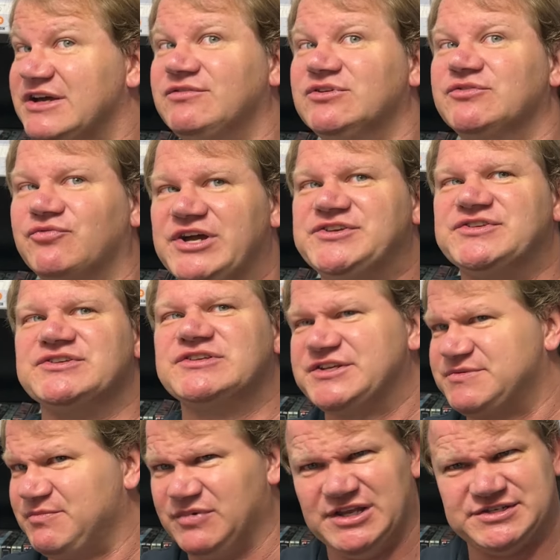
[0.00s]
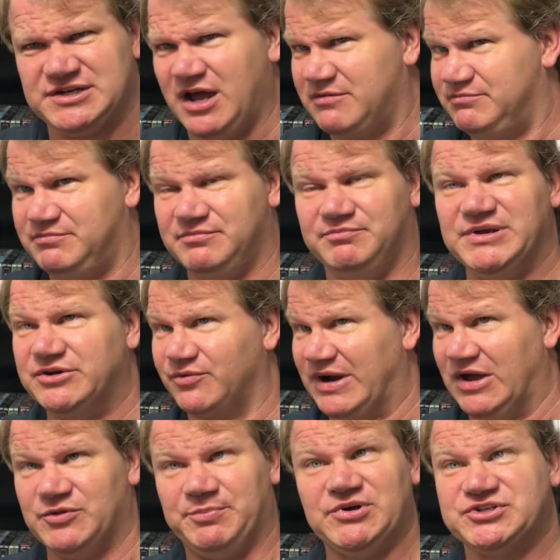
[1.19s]
level of racist. Let's not beat
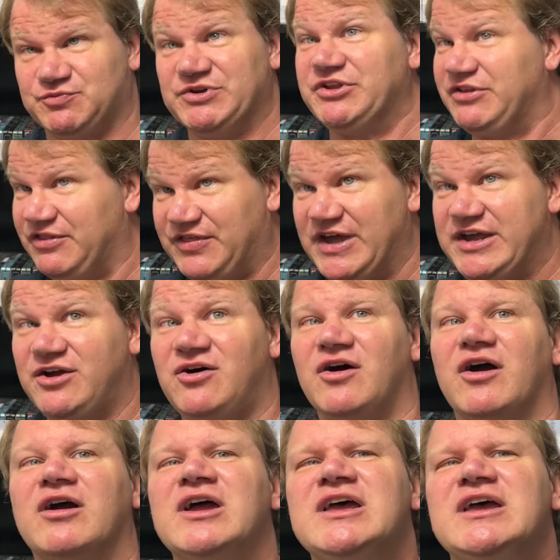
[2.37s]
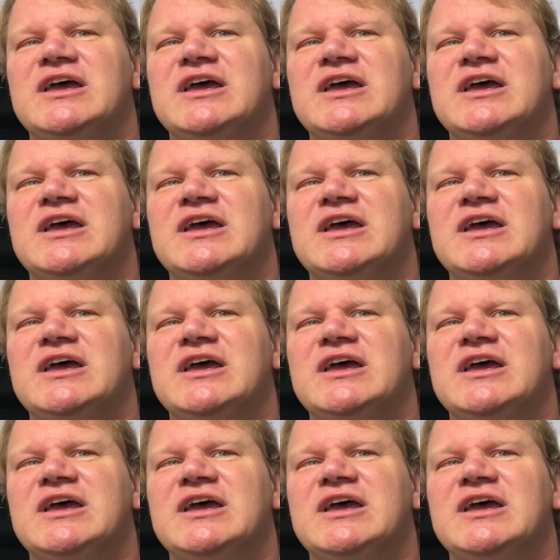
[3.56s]
around the bush with it. They are.